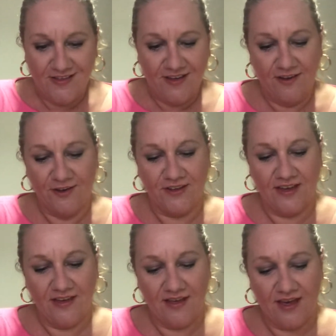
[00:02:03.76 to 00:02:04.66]
Oh
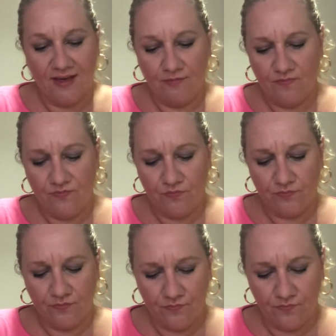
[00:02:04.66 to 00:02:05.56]
yeah,
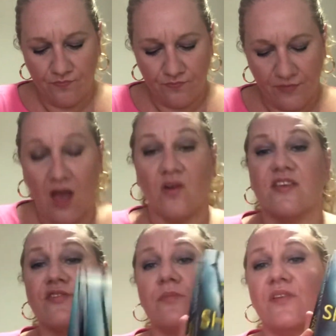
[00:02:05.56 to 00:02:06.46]
I got
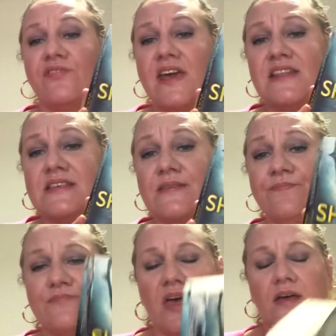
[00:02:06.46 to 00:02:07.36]
this from a
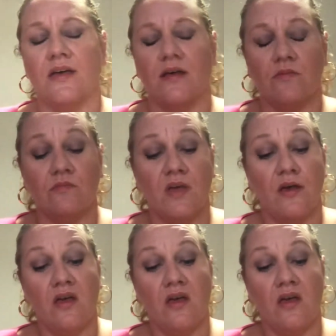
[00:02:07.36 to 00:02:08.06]
friend.